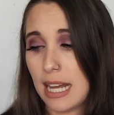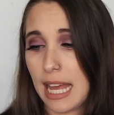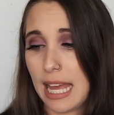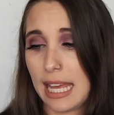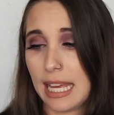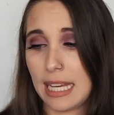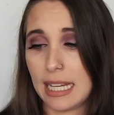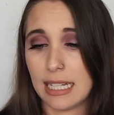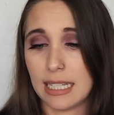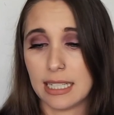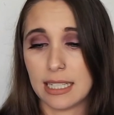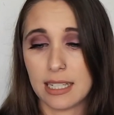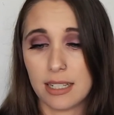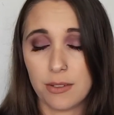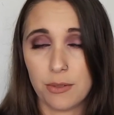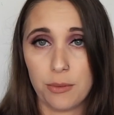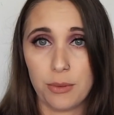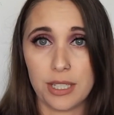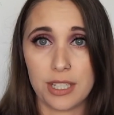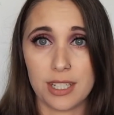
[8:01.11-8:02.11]
and
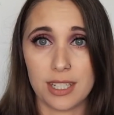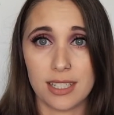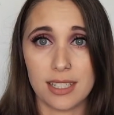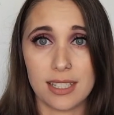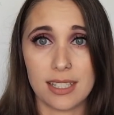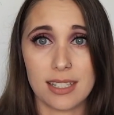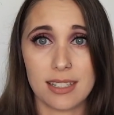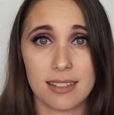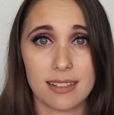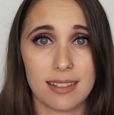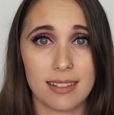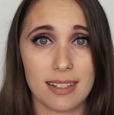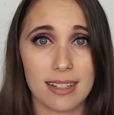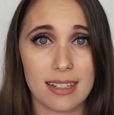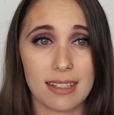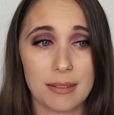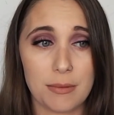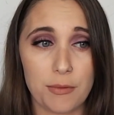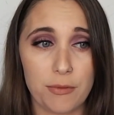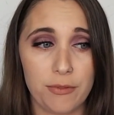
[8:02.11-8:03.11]
which is
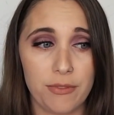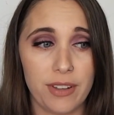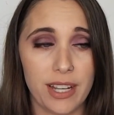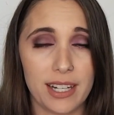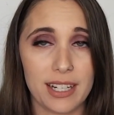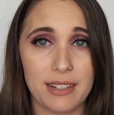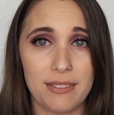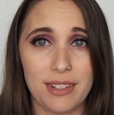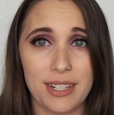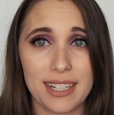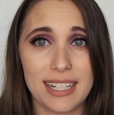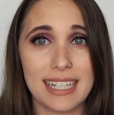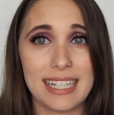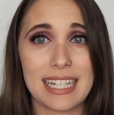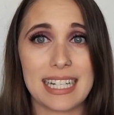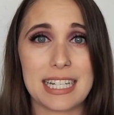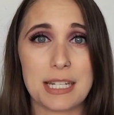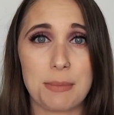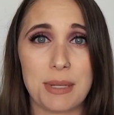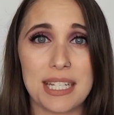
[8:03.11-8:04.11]
very, very
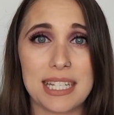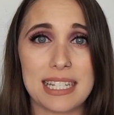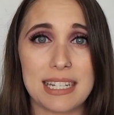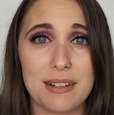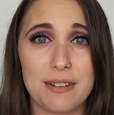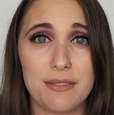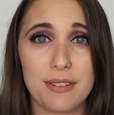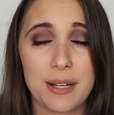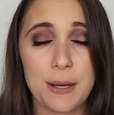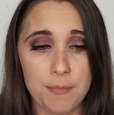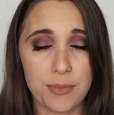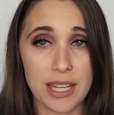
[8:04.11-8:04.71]
inexpensive.